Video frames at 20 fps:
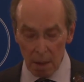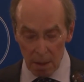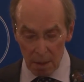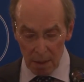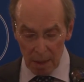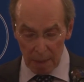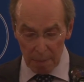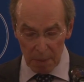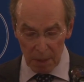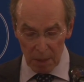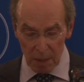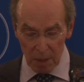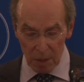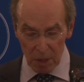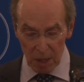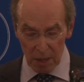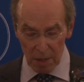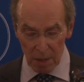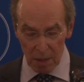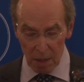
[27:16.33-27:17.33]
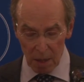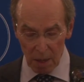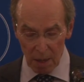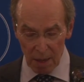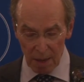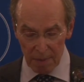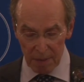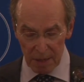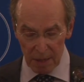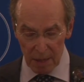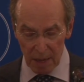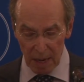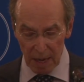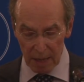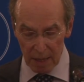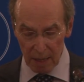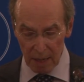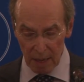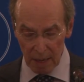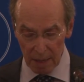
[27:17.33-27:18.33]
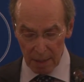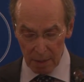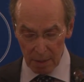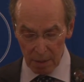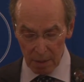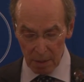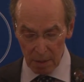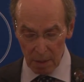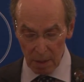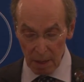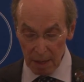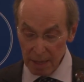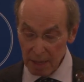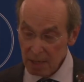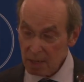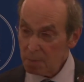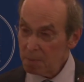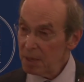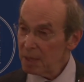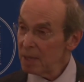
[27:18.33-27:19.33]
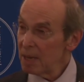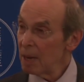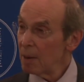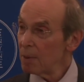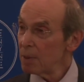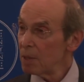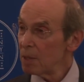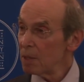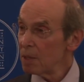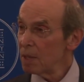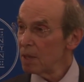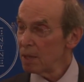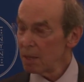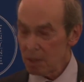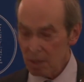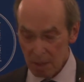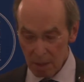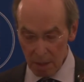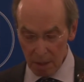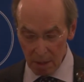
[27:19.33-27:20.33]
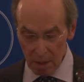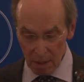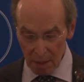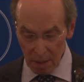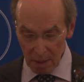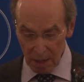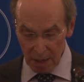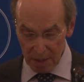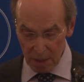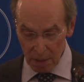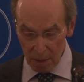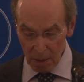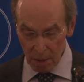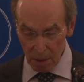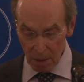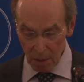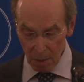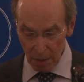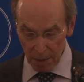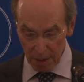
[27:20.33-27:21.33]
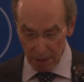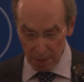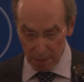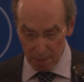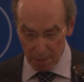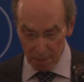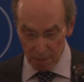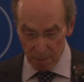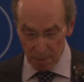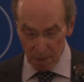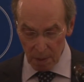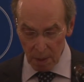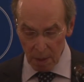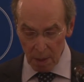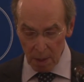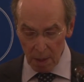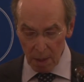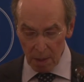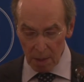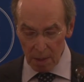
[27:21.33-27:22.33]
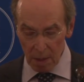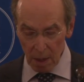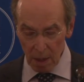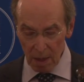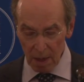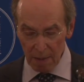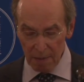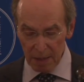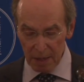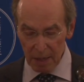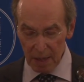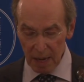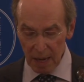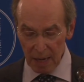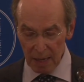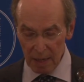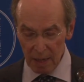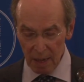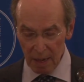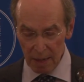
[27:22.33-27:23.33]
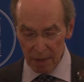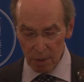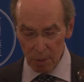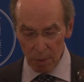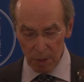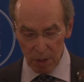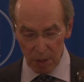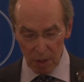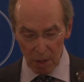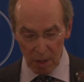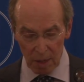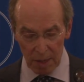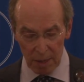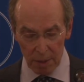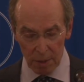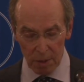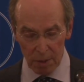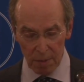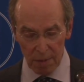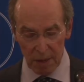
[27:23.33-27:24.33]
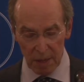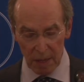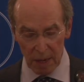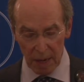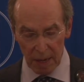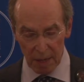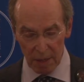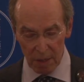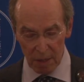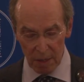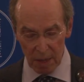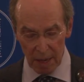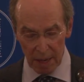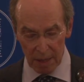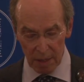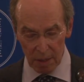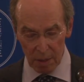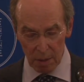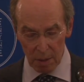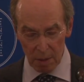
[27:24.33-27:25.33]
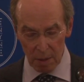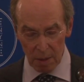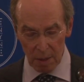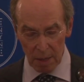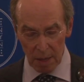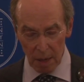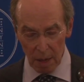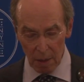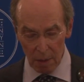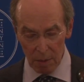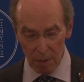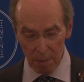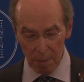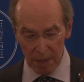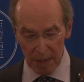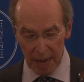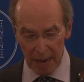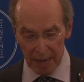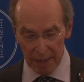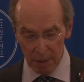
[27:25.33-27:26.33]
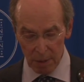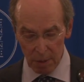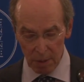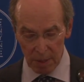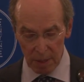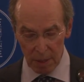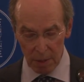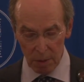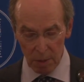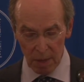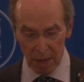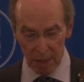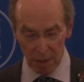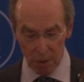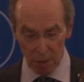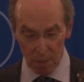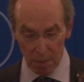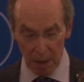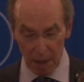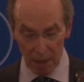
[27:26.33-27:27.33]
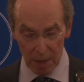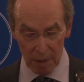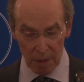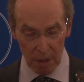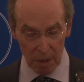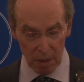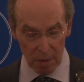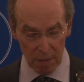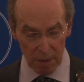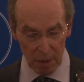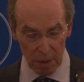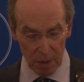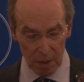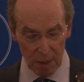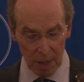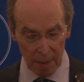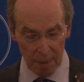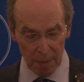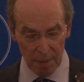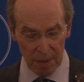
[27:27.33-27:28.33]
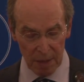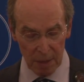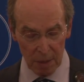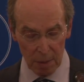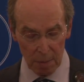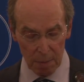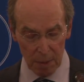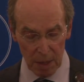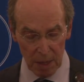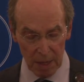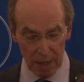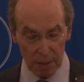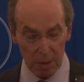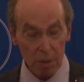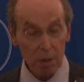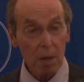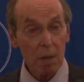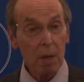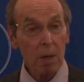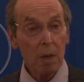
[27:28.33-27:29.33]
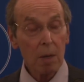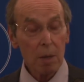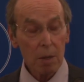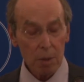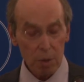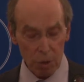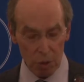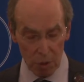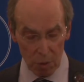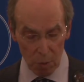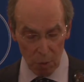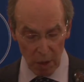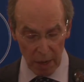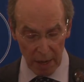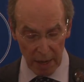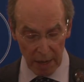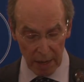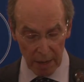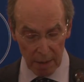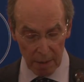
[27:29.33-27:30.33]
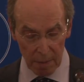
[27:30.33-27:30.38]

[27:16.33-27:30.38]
Let me suggest 11 guidelines, and I speak now as a citizen, less as a lawyer, 11 guidelines which the leaders of the United States, the ultimate actor in international politics for this type of enterprise, should weigh